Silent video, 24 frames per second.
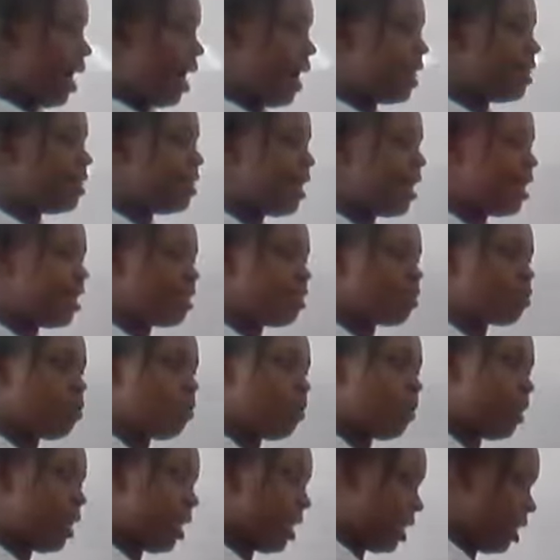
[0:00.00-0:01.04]
and there is
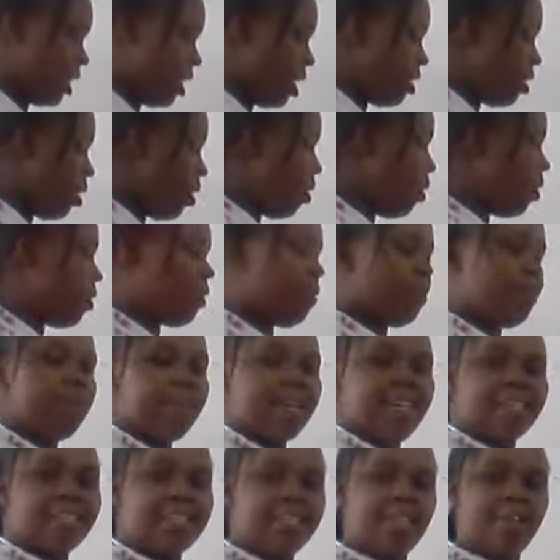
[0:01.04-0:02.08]
correction or
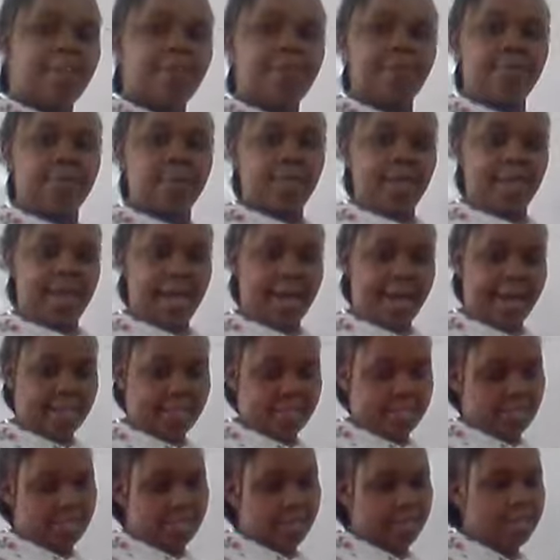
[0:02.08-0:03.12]
corrective
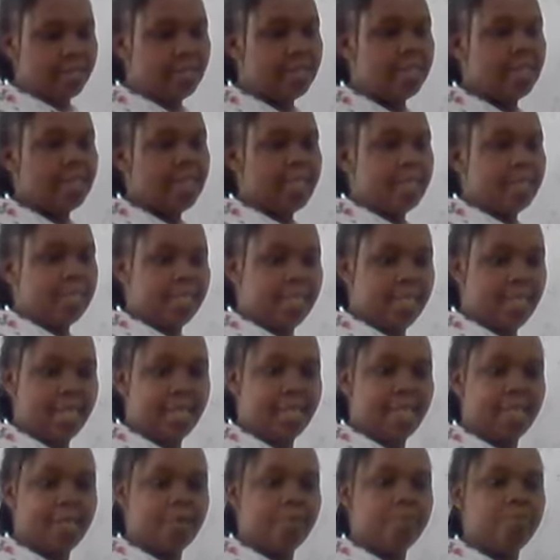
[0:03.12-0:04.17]
action
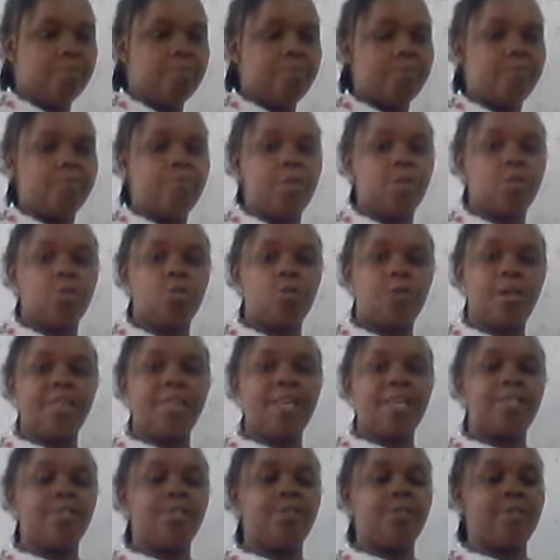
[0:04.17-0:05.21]
taken. Make sure
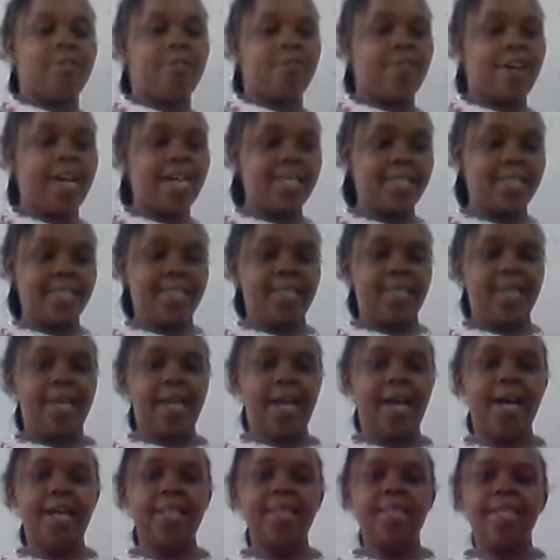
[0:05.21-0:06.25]
that you revise,
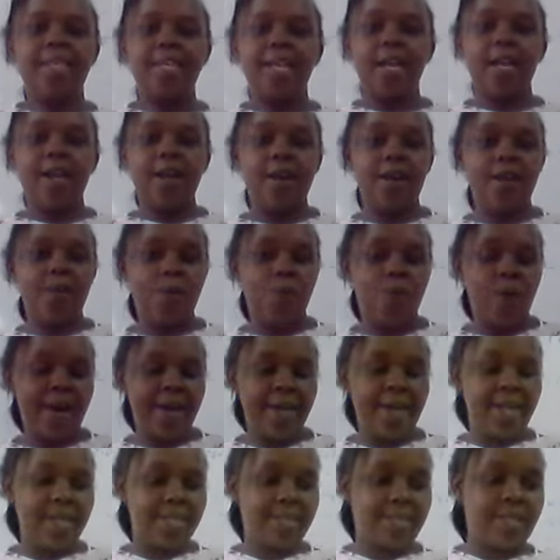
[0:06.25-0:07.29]
and in another
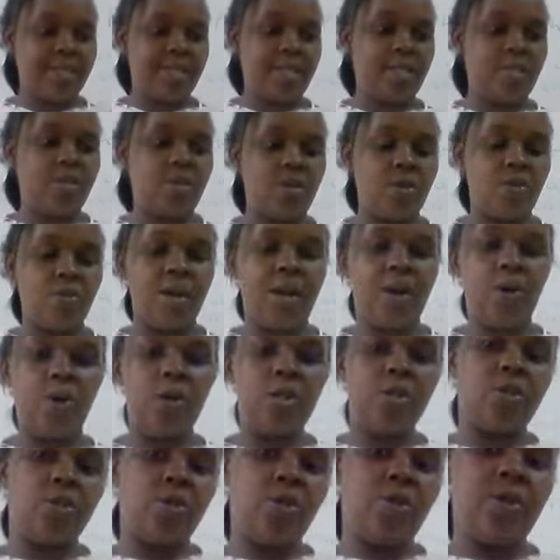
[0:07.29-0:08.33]
one next lesson we are
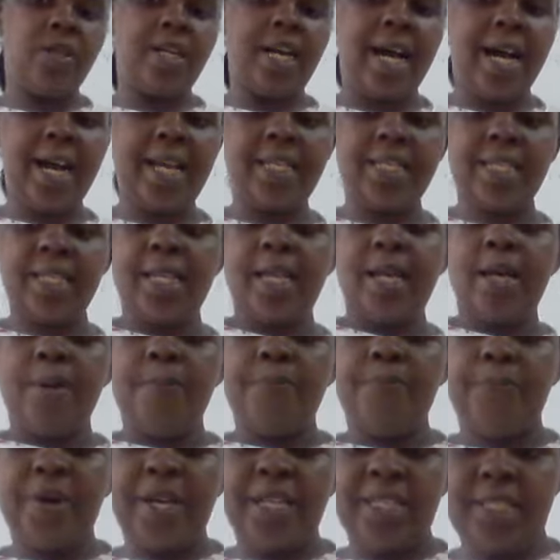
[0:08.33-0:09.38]
going to look at
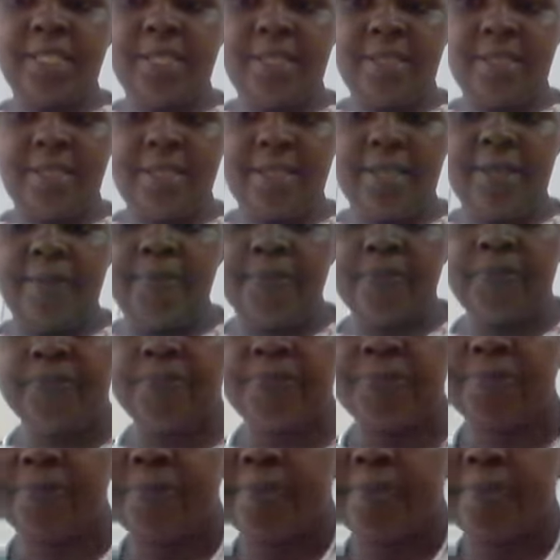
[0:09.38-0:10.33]
purchasing.